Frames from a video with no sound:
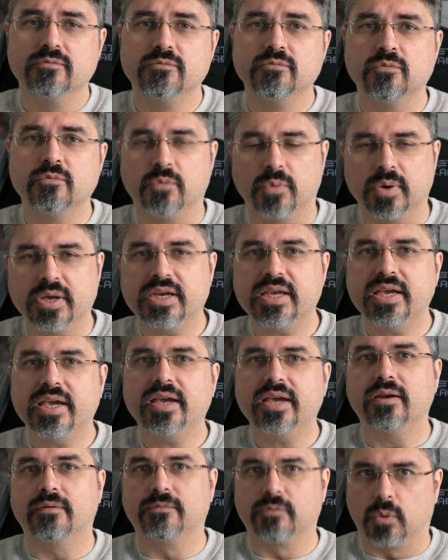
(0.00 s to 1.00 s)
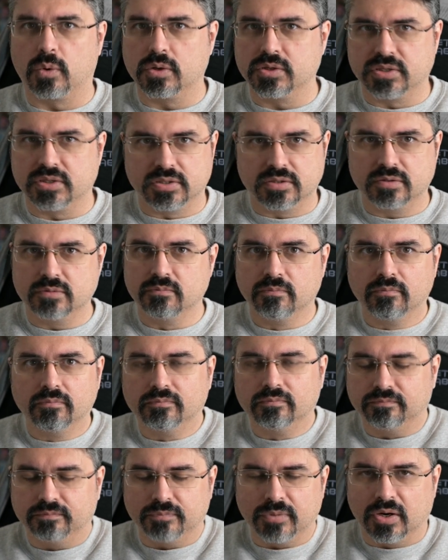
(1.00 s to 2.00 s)
reading it, of course, is,
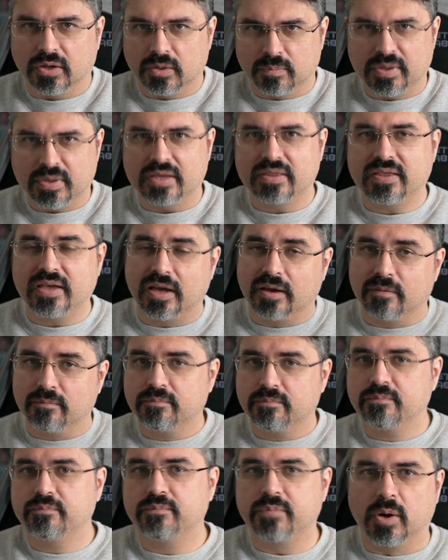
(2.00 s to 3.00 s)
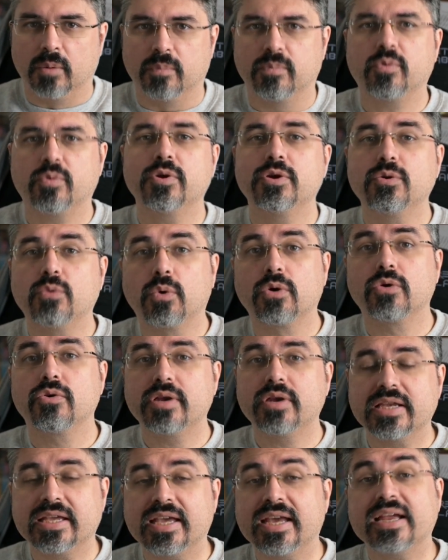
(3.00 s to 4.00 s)
you know, the big thing. You know, pre-order
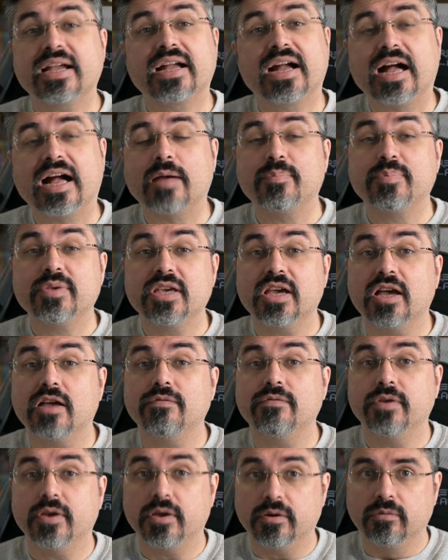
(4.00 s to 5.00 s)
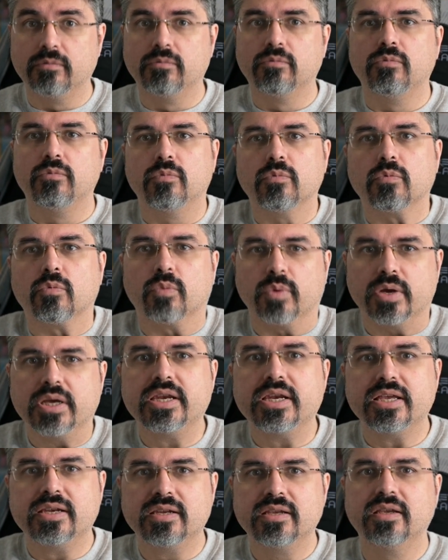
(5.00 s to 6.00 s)
it, get a copy of it, read
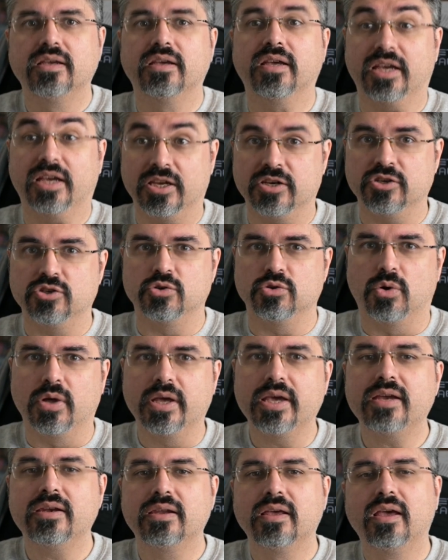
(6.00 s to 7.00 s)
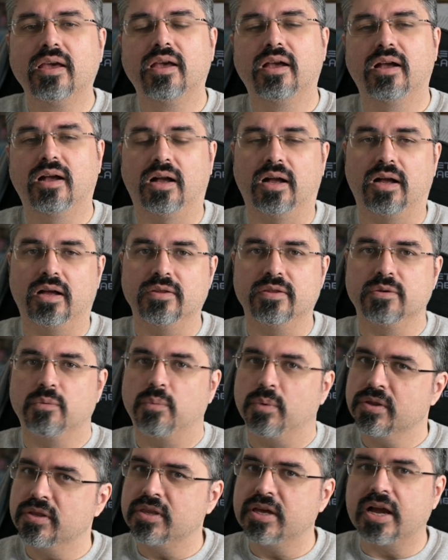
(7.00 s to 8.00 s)
it, enjoy it. The
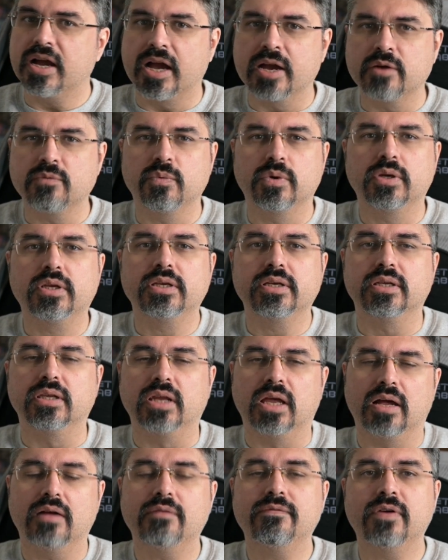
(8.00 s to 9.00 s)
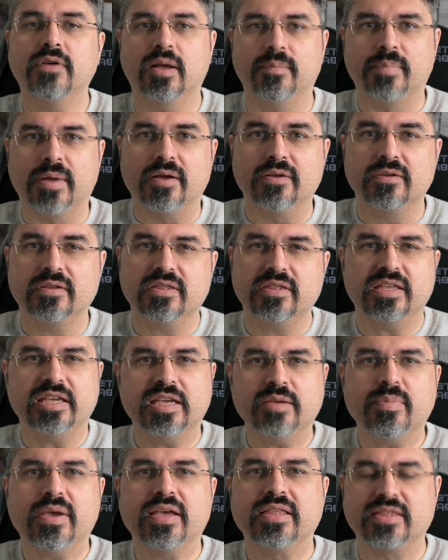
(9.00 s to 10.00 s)
one thing I really love about
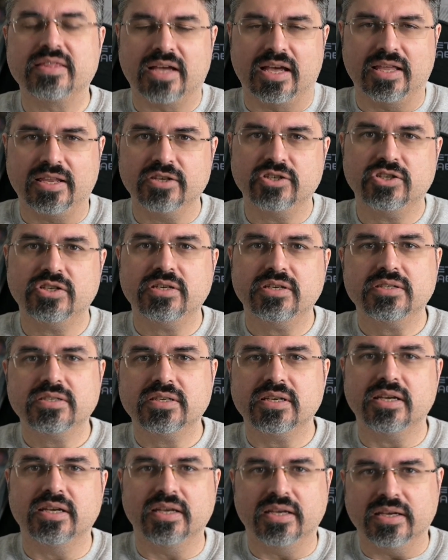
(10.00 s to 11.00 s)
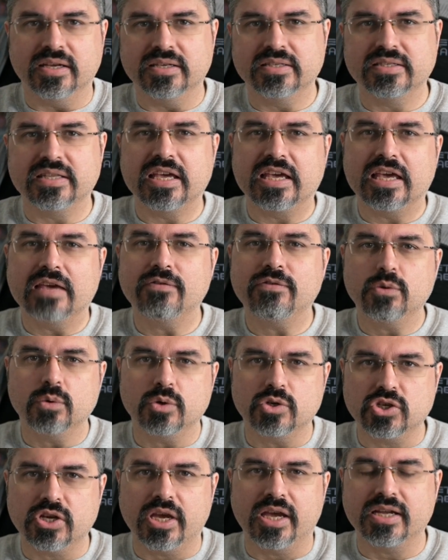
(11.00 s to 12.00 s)
theme anthologies is they give you a
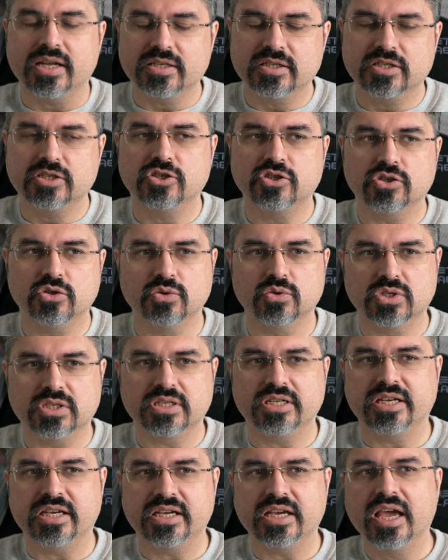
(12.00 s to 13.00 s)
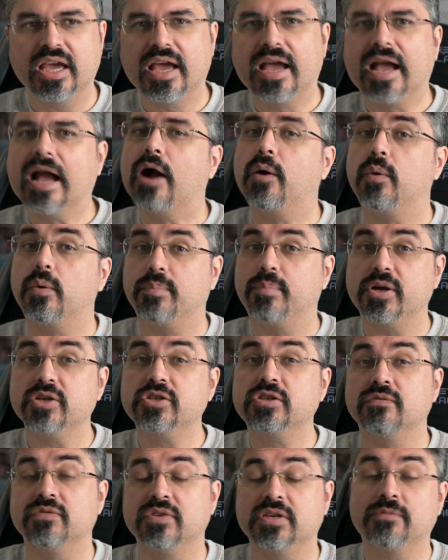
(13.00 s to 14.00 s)
chance to see how a bunch
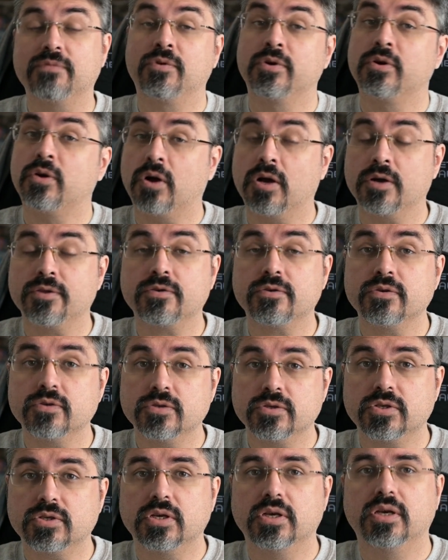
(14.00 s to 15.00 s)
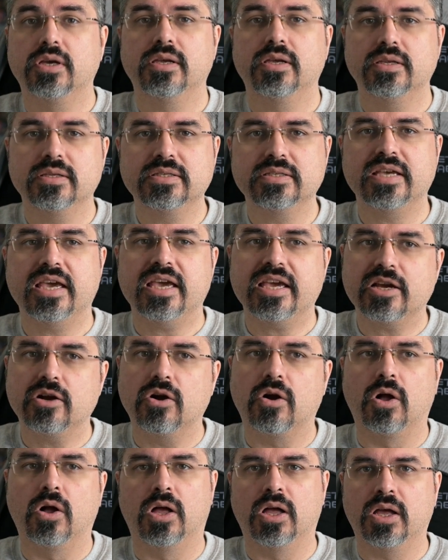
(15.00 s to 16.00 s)
of different authors take
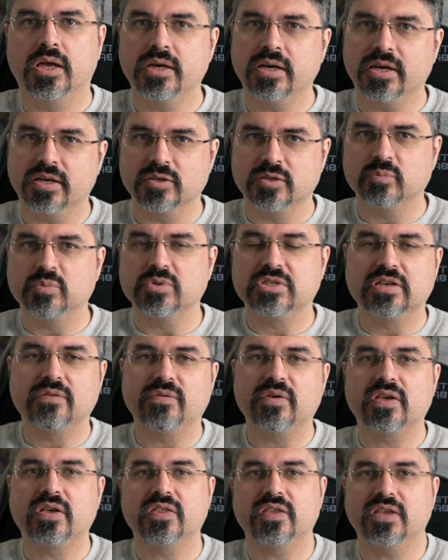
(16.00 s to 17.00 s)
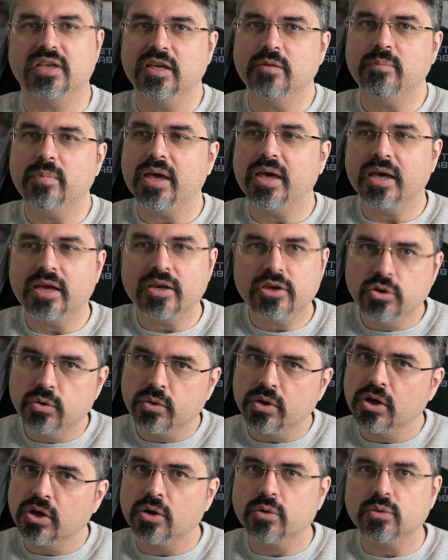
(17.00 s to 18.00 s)
on a specific theme, and you
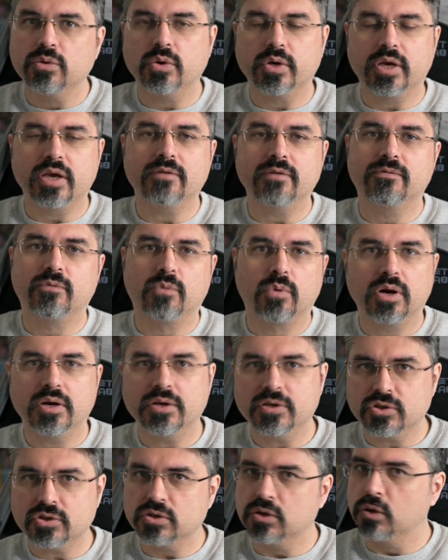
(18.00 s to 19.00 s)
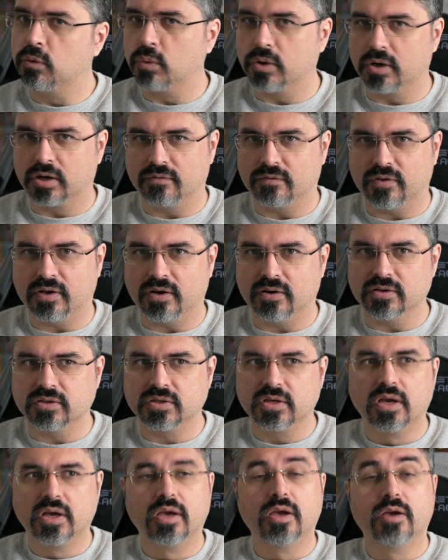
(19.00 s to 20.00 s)
can go looking for additional work of theirs.
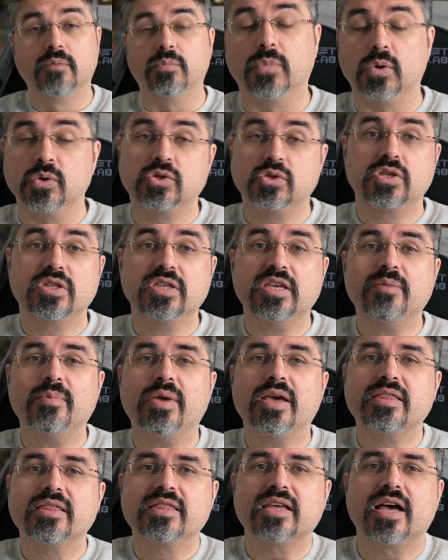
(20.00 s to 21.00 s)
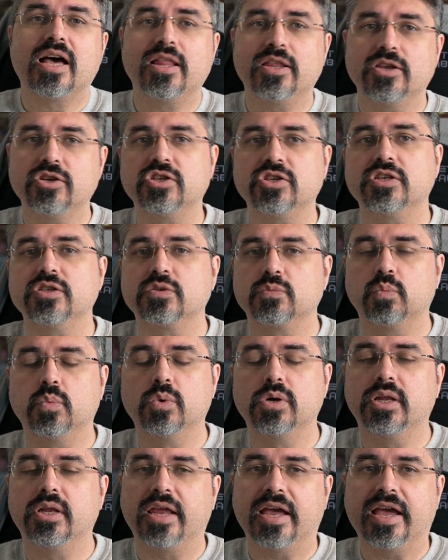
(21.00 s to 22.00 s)
Most theme anthologies
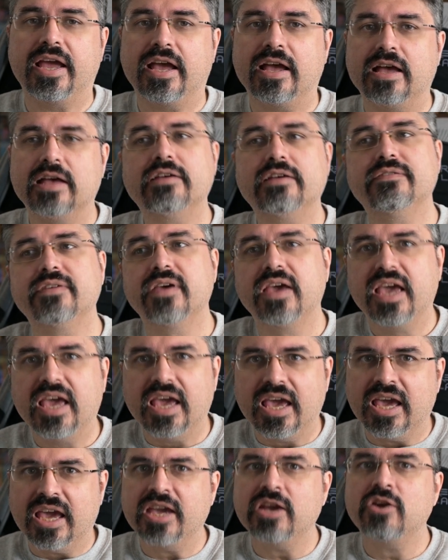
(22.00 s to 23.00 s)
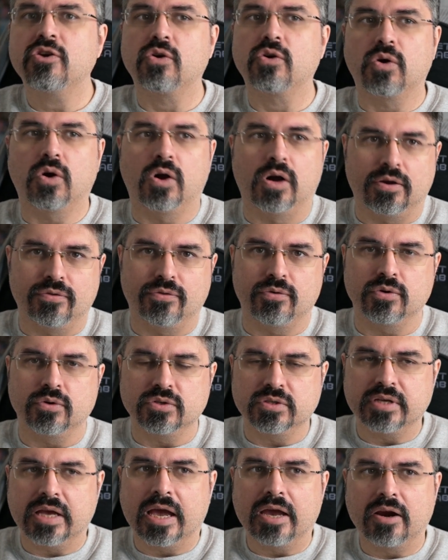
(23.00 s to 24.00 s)
will have anchor authors
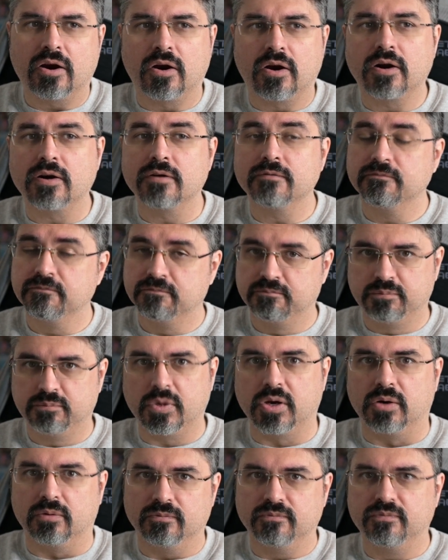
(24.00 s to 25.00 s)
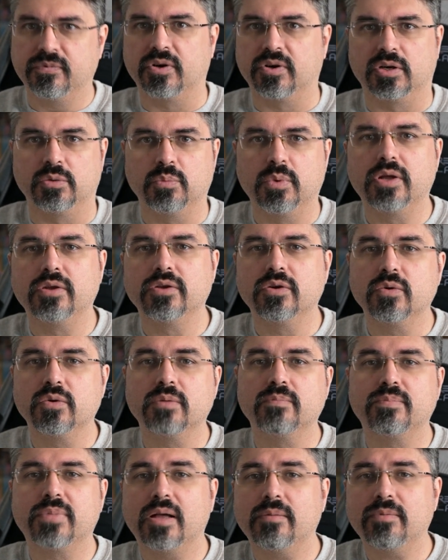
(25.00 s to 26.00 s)
that are, you know, fairly well known
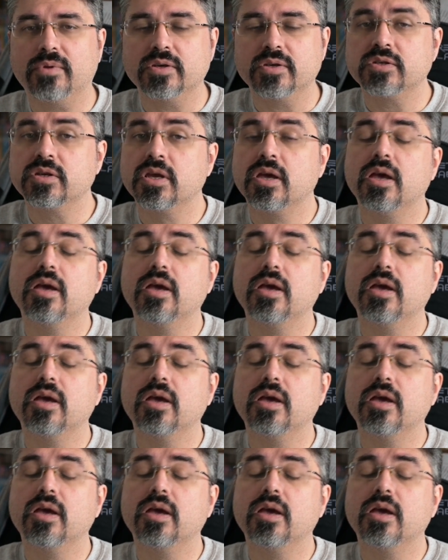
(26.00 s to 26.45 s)
and published,